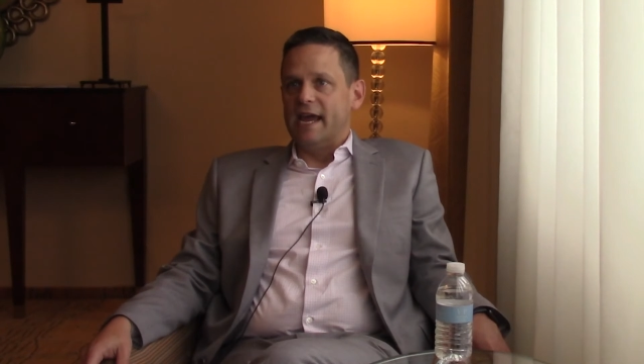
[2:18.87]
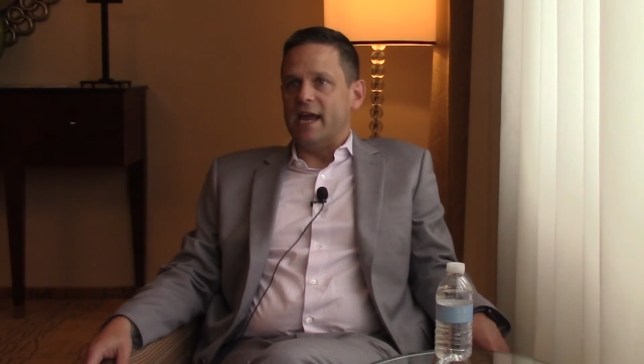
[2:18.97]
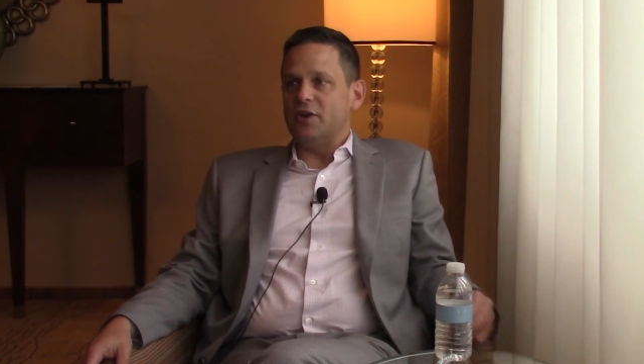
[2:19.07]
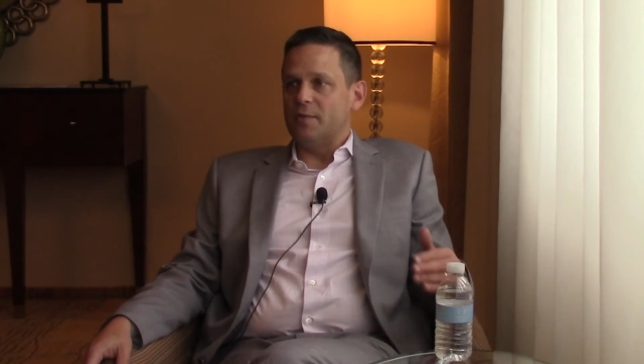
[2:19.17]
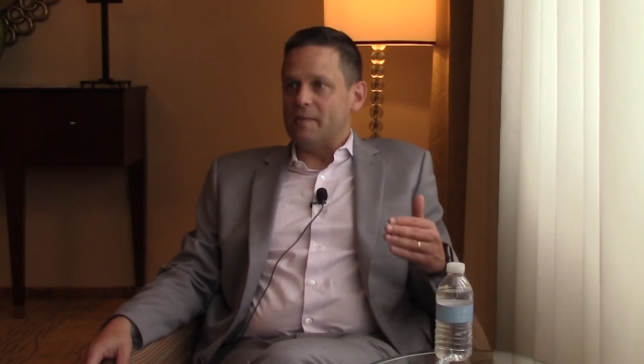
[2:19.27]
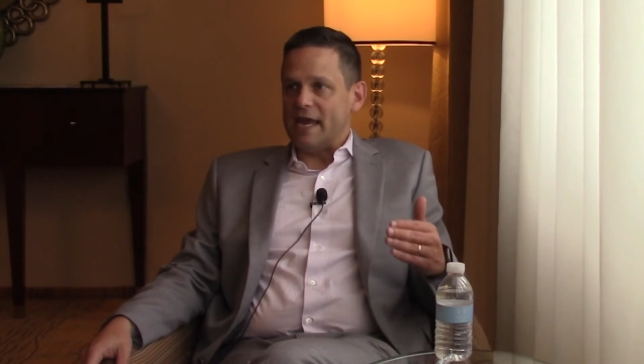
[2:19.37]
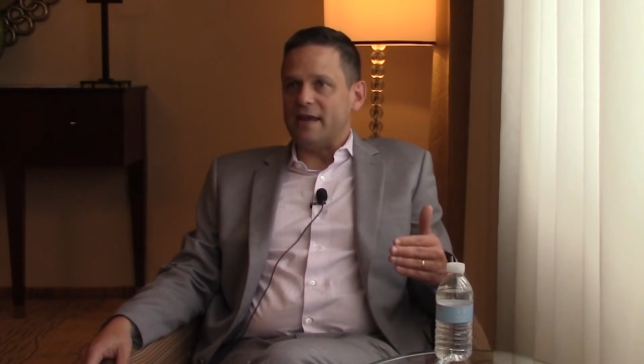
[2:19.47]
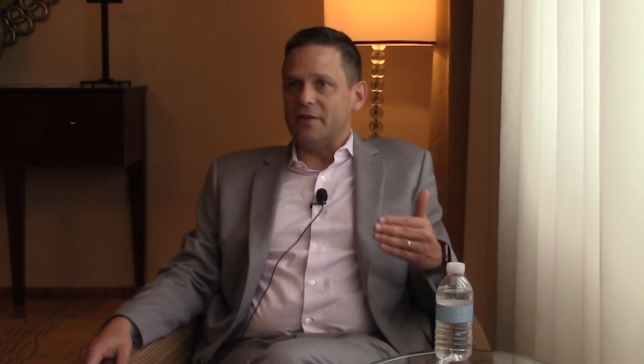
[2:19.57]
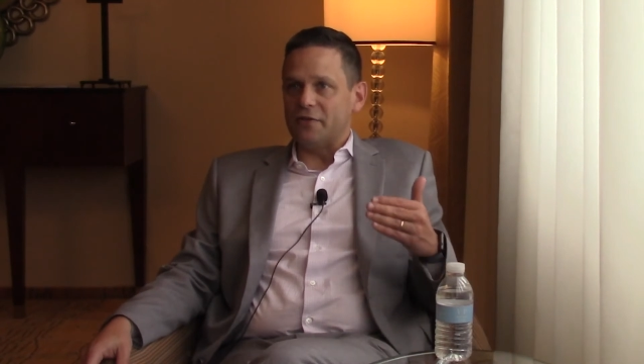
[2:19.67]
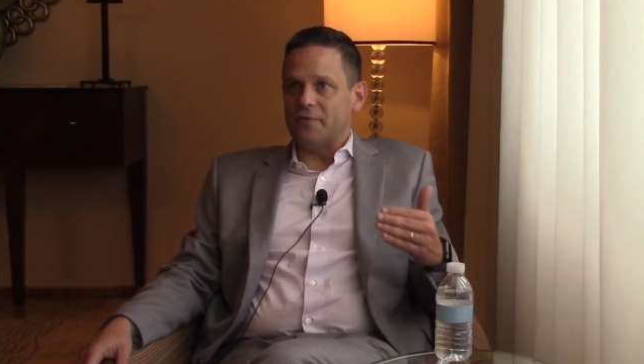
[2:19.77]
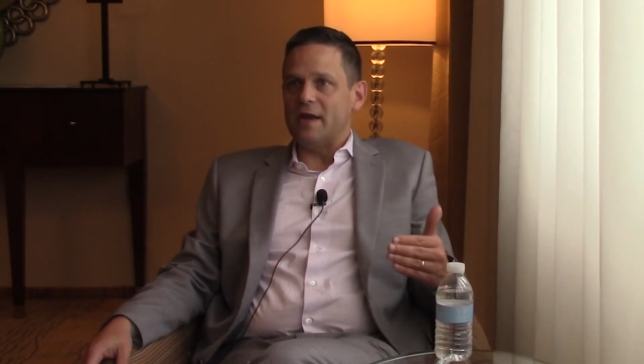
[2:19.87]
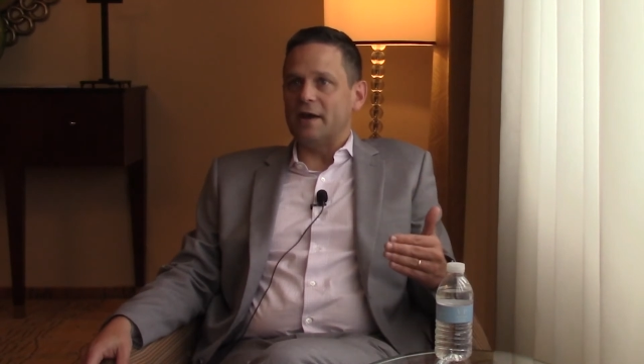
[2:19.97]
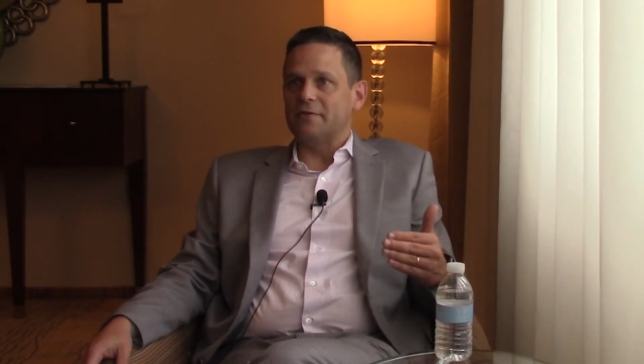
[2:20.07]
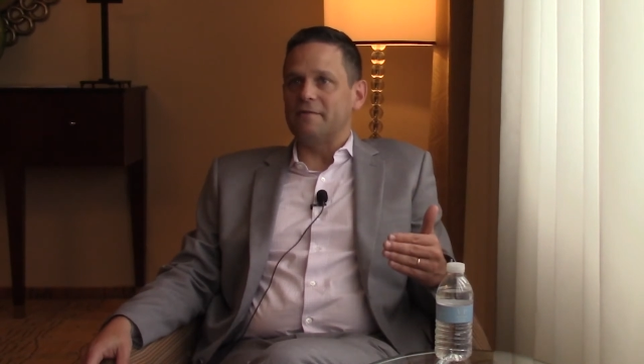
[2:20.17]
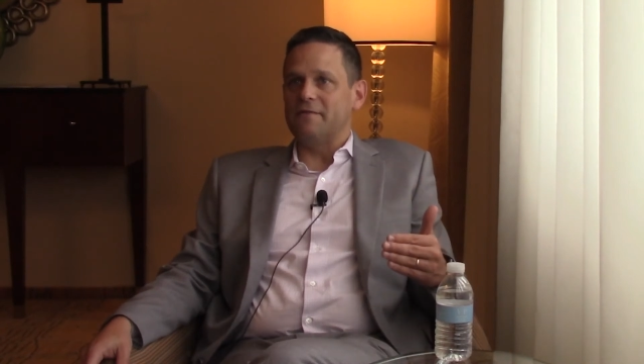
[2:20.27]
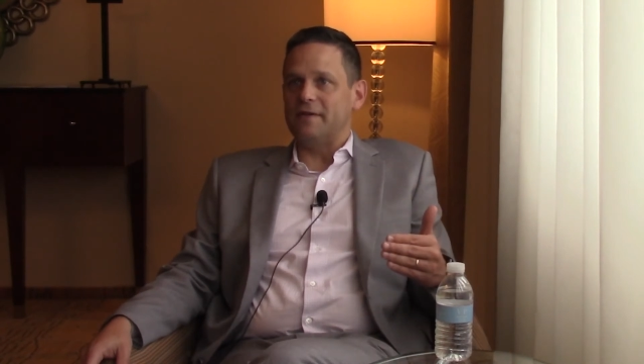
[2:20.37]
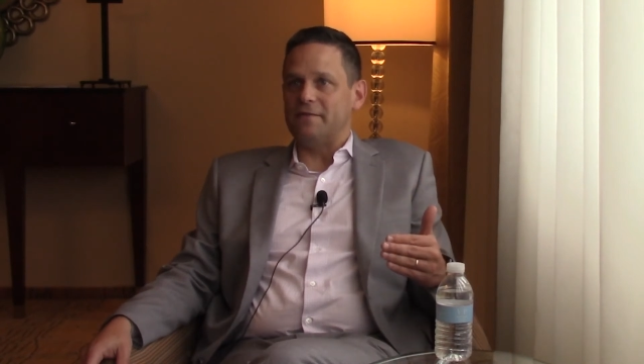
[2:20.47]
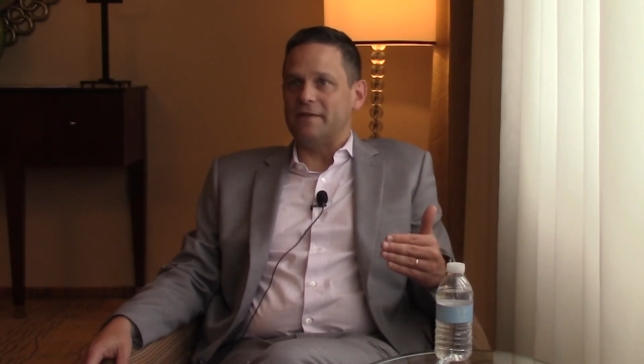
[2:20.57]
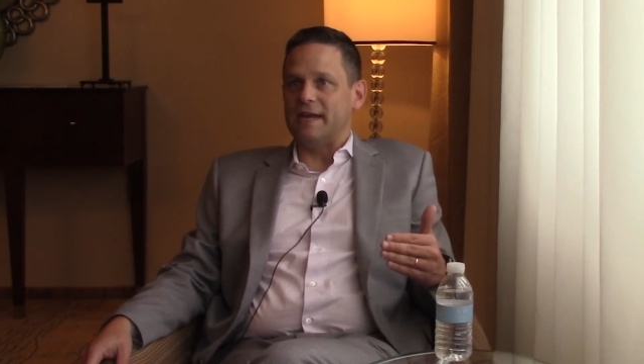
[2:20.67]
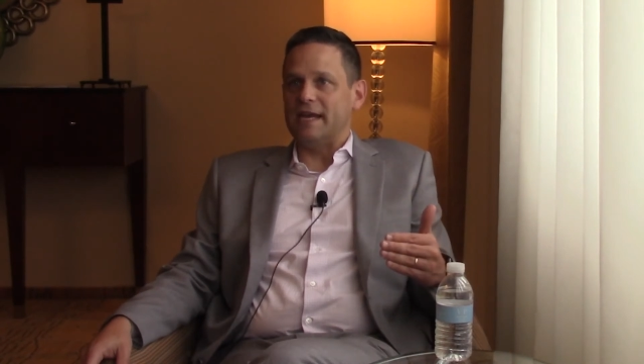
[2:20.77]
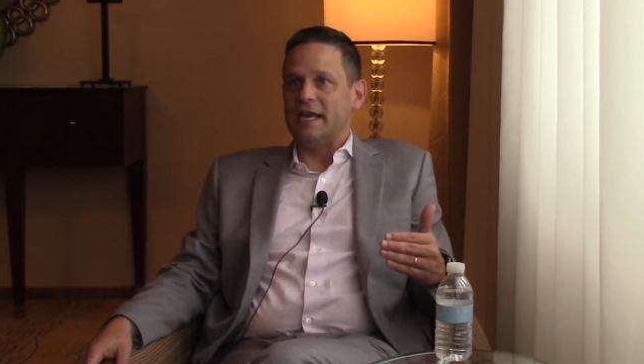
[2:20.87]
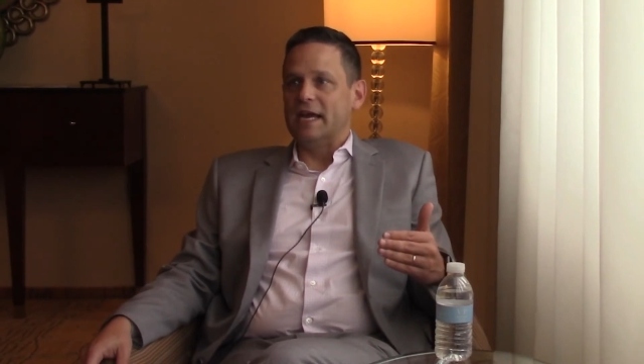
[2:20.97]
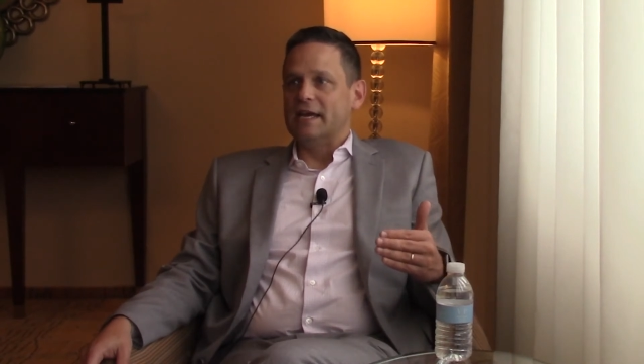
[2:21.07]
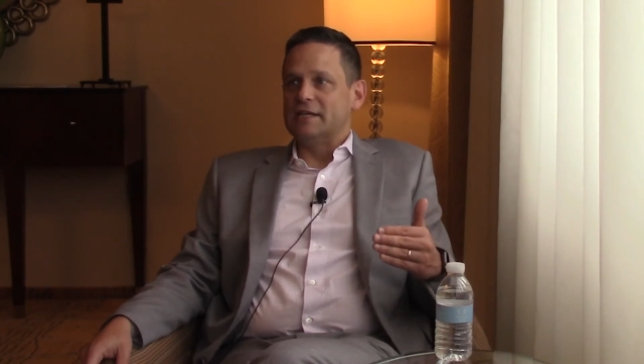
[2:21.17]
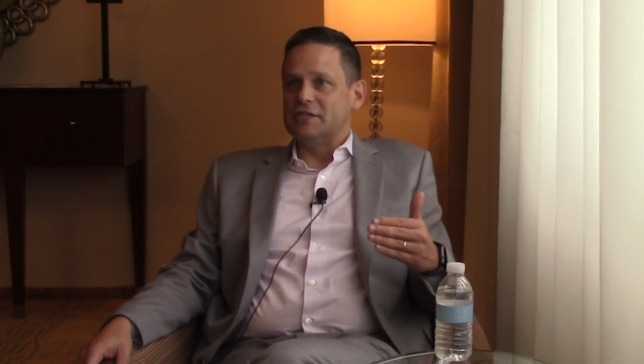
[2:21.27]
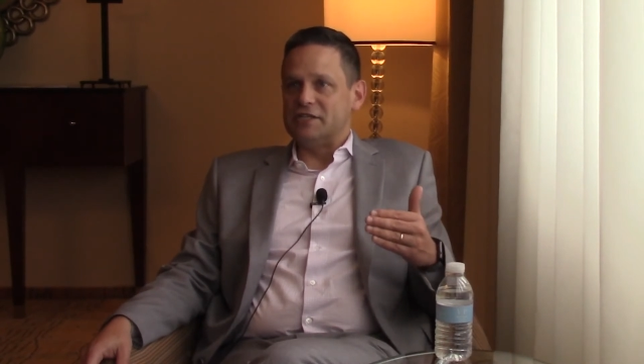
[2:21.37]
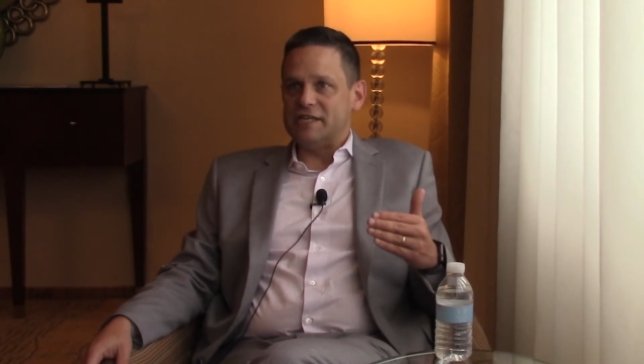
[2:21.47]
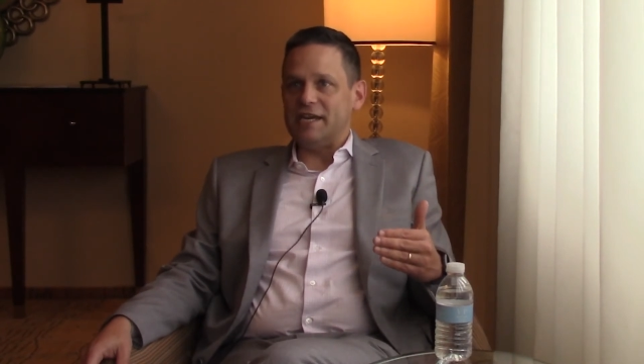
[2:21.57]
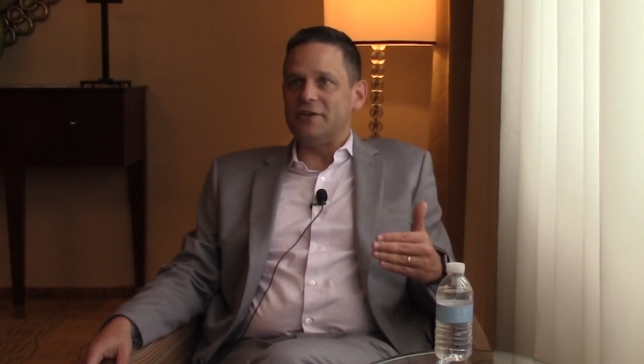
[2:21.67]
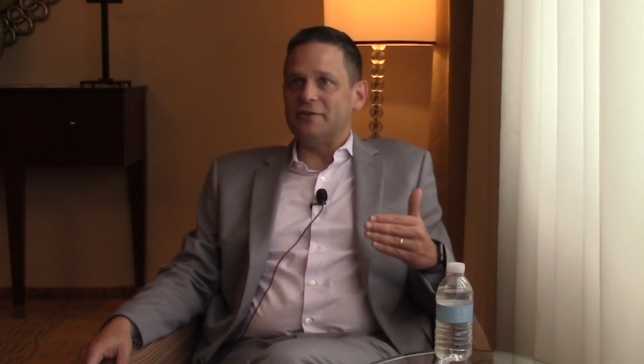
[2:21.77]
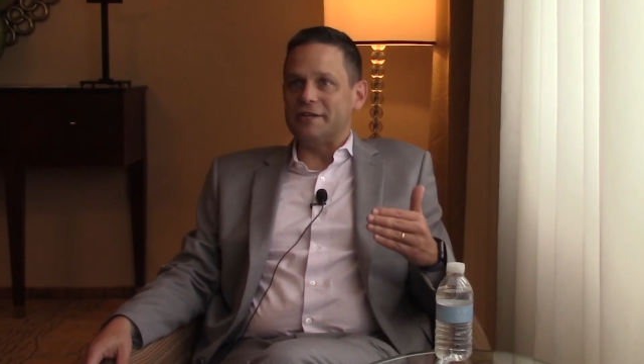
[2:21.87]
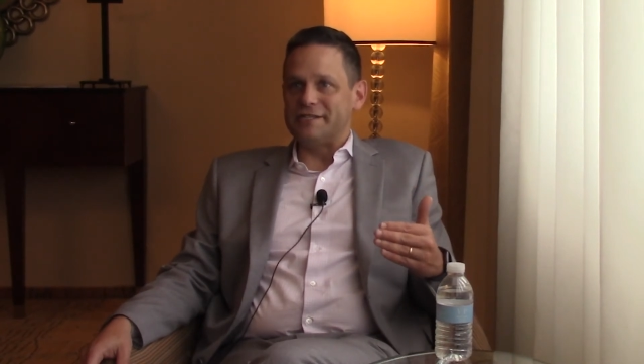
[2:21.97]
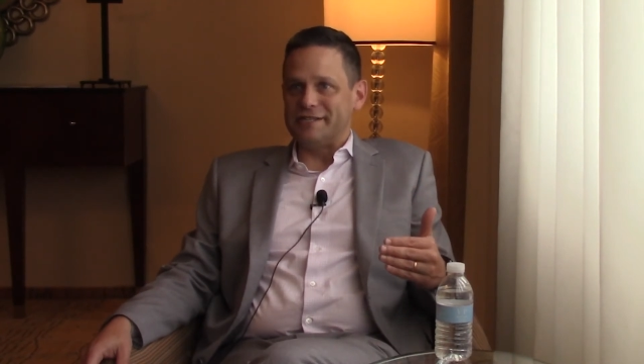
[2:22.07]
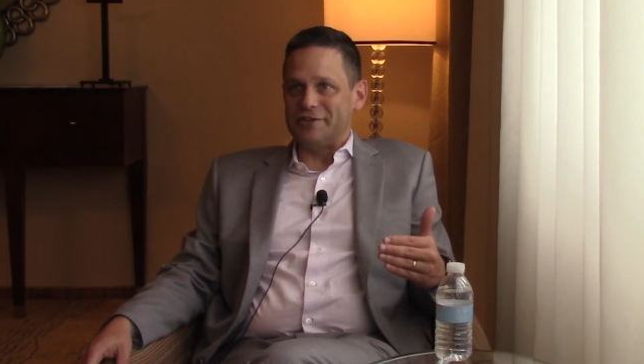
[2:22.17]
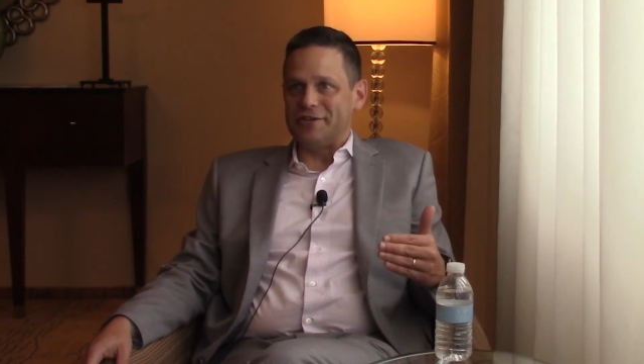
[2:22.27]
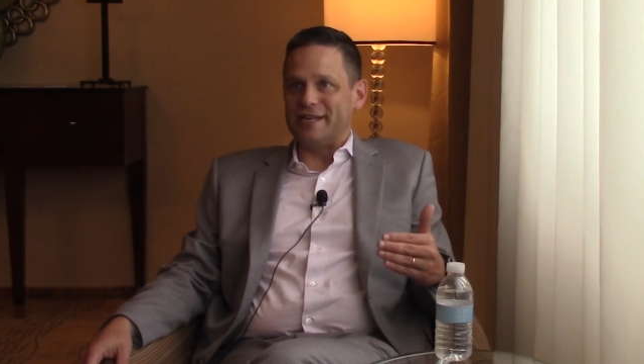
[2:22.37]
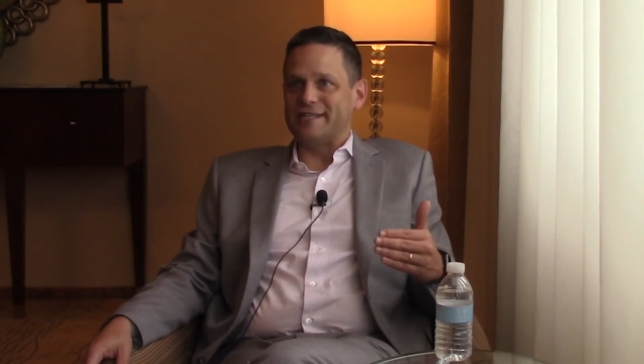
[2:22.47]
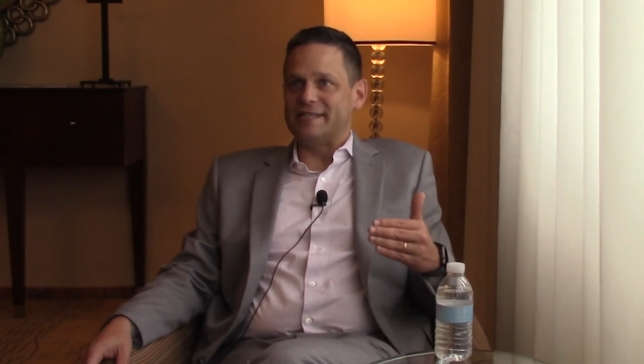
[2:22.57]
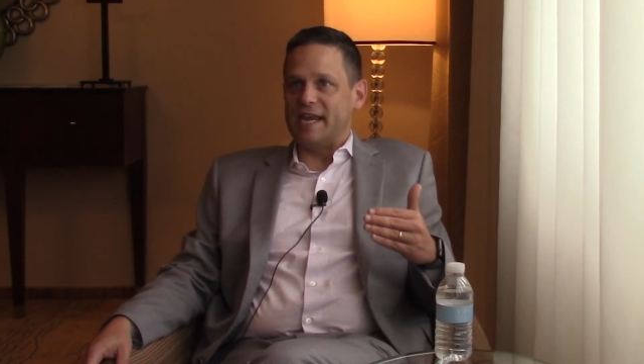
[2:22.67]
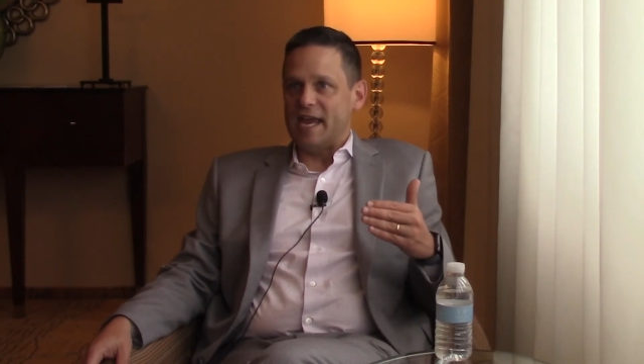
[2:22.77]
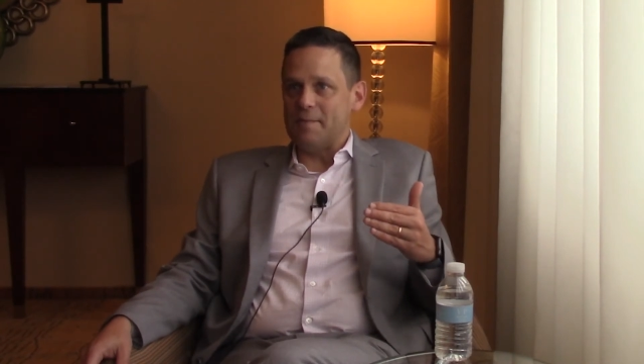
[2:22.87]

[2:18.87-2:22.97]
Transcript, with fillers: and you're making 350 senior decisions,